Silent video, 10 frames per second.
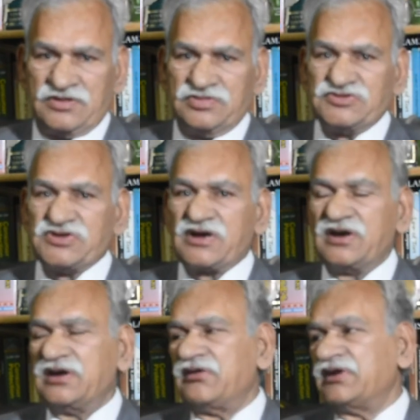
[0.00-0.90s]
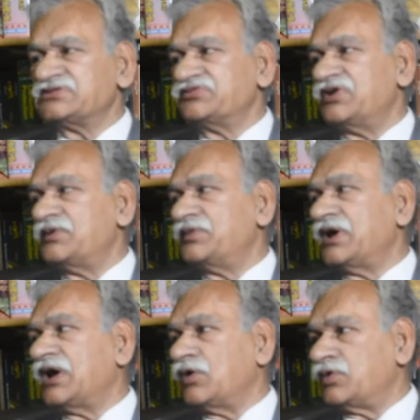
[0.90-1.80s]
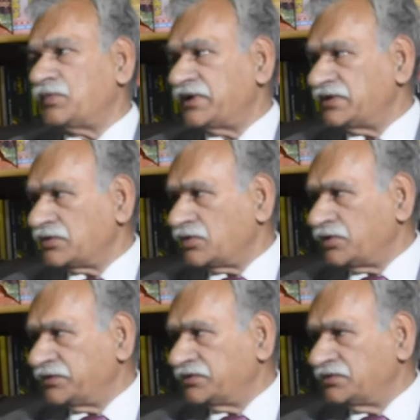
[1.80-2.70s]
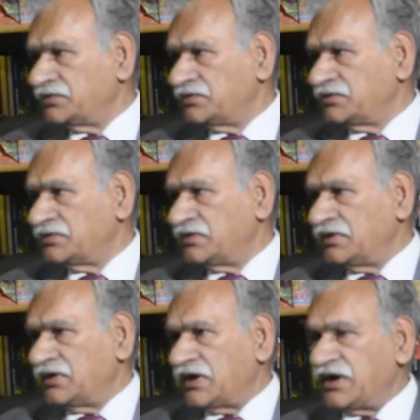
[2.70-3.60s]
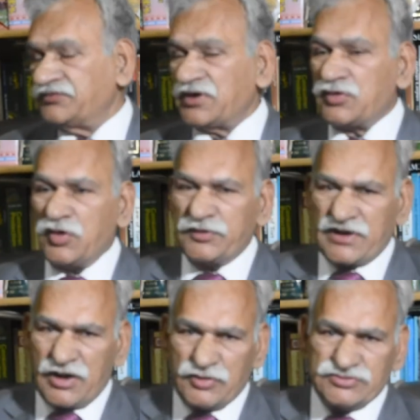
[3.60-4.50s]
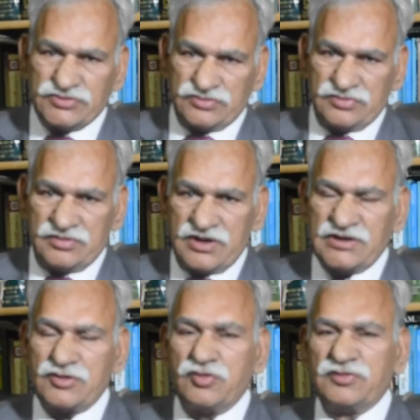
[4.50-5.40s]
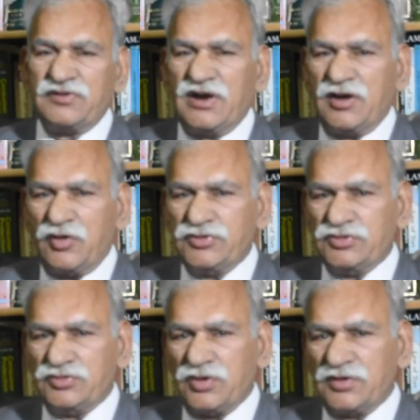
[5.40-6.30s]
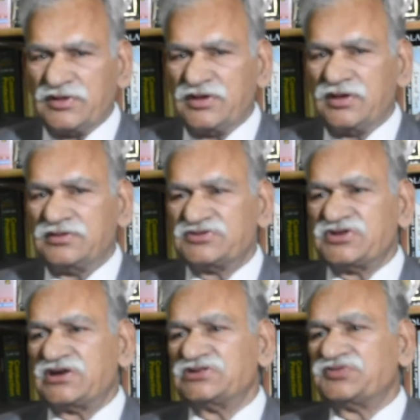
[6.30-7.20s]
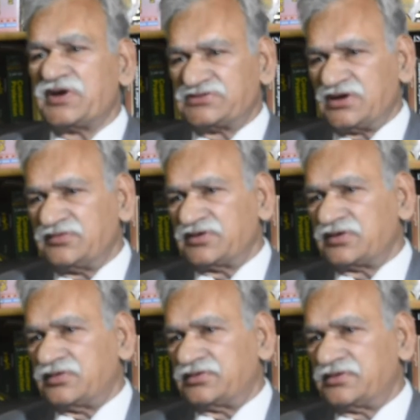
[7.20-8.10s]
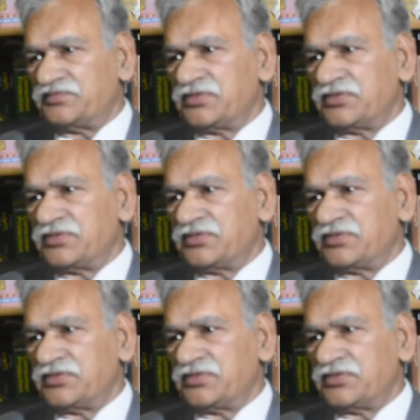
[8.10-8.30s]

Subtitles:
The secondary evidence will be allowed by the court, and if the court allows you, and the court will allow you on the satisfaction of the court.